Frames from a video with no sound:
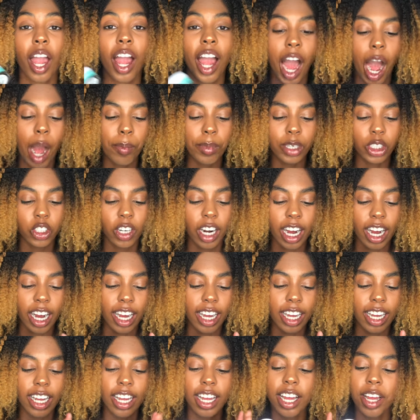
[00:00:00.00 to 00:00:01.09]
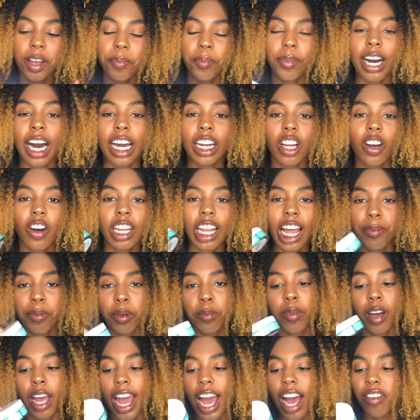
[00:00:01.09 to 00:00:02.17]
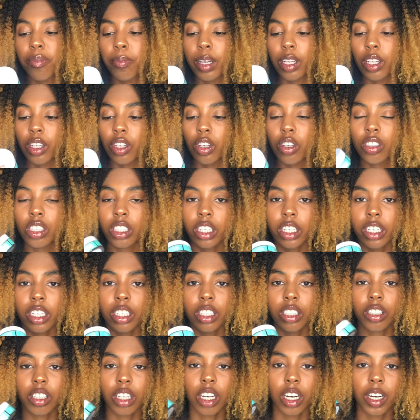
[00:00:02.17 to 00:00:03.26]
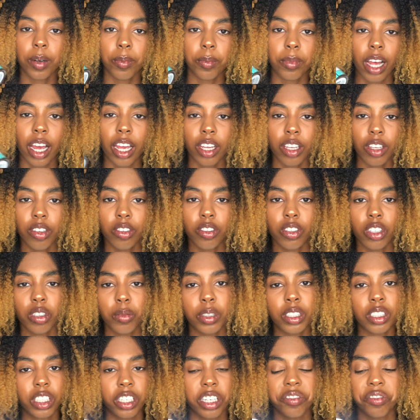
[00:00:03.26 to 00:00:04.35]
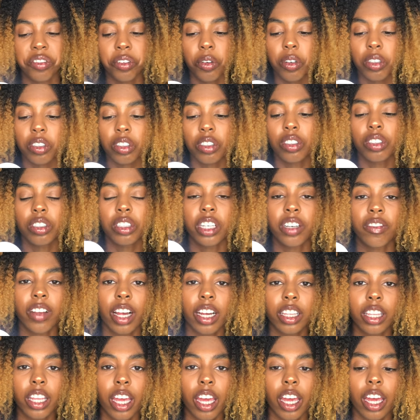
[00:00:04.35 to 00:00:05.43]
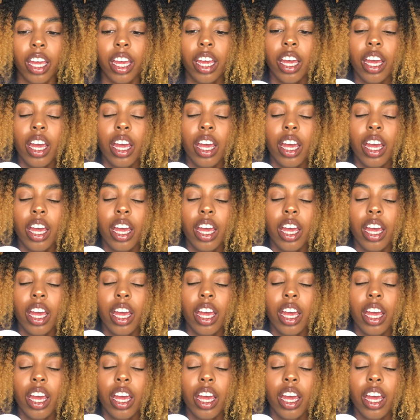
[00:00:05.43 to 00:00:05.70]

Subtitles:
I'ma try it. But I know a lot of people have been using this, like YouTubers and influencers and stuff like that.